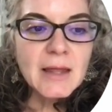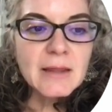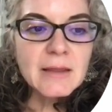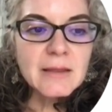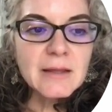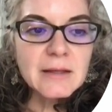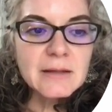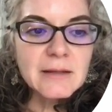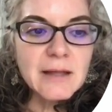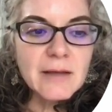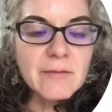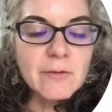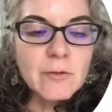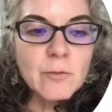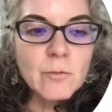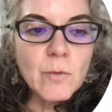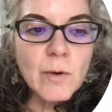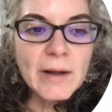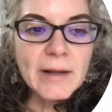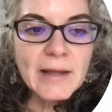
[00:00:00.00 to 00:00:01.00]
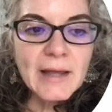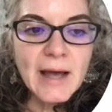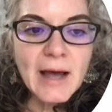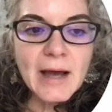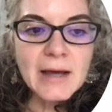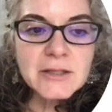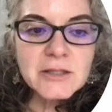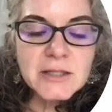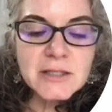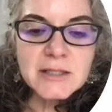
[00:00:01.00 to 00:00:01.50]
The level 1
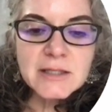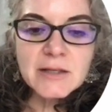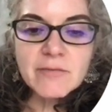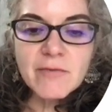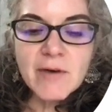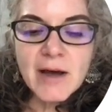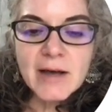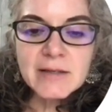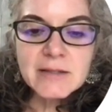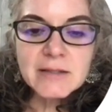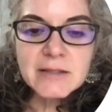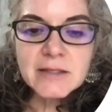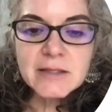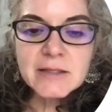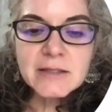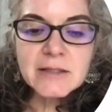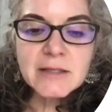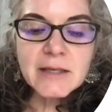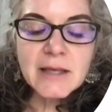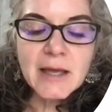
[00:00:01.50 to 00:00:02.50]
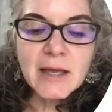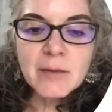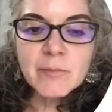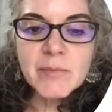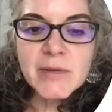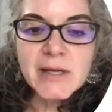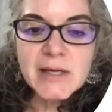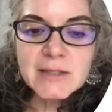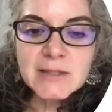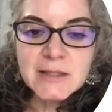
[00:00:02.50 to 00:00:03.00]
cache is the fastest, again,
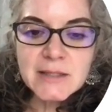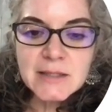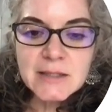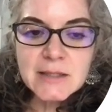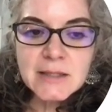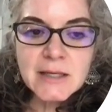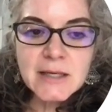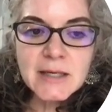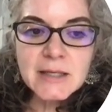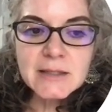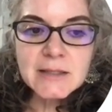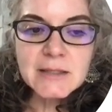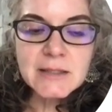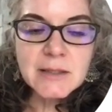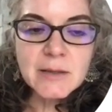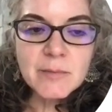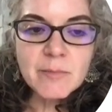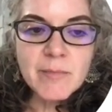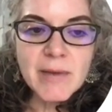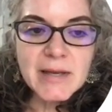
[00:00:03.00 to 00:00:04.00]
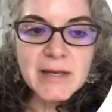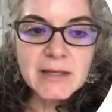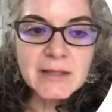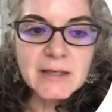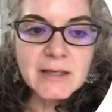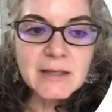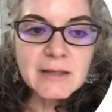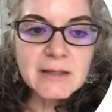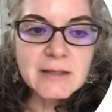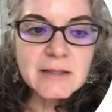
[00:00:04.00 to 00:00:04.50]
because it's embedded
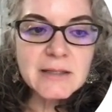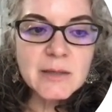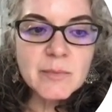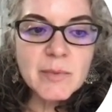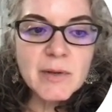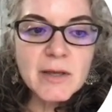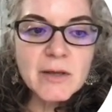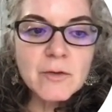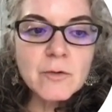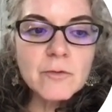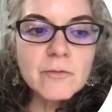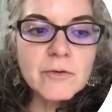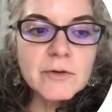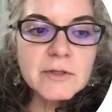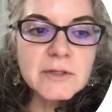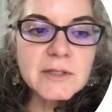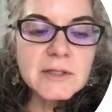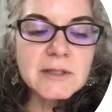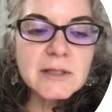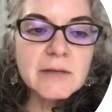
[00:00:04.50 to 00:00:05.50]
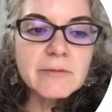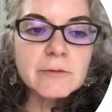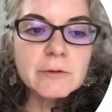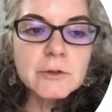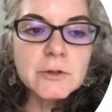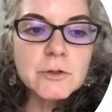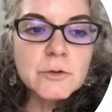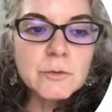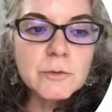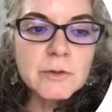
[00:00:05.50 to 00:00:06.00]
in the CPU, versus level
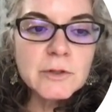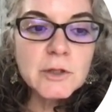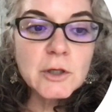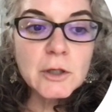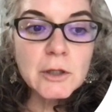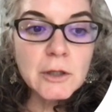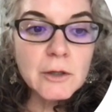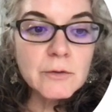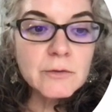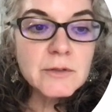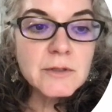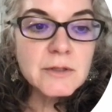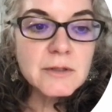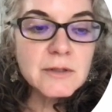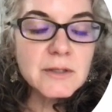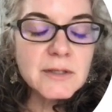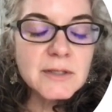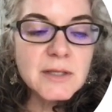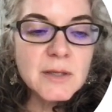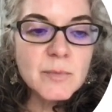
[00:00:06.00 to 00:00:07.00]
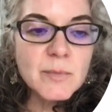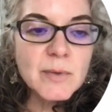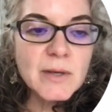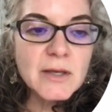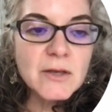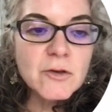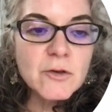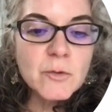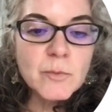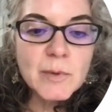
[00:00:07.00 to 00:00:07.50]
2, it's close to the
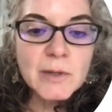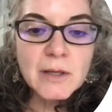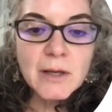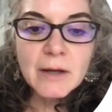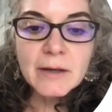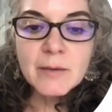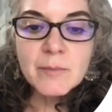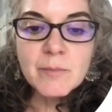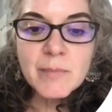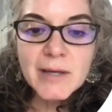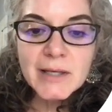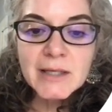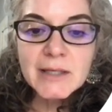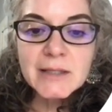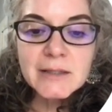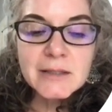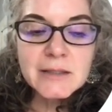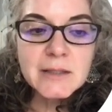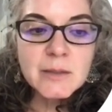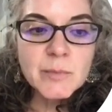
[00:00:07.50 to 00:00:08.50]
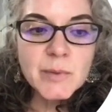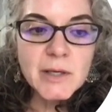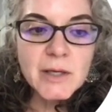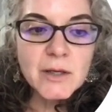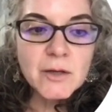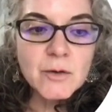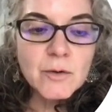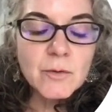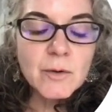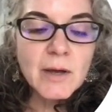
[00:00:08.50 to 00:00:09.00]
CPU but not embedded in the
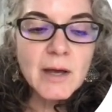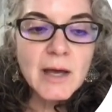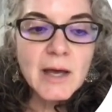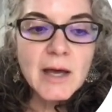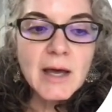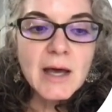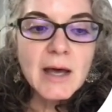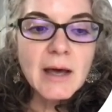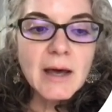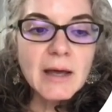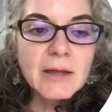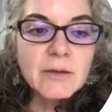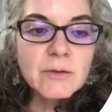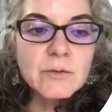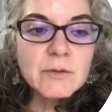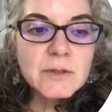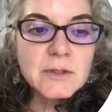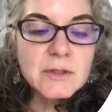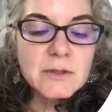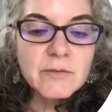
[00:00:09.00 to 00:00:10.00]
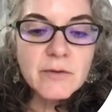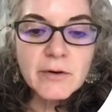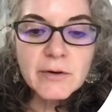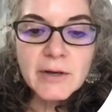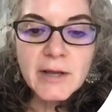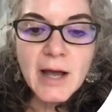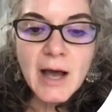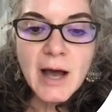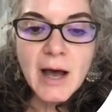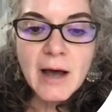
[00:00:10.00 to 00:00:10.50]
CPU, and uses
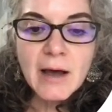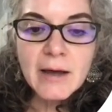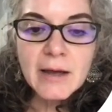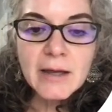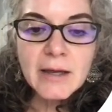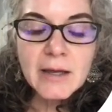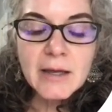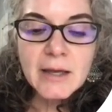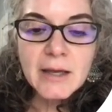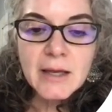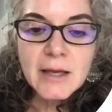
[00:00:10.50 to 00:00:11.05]
very high,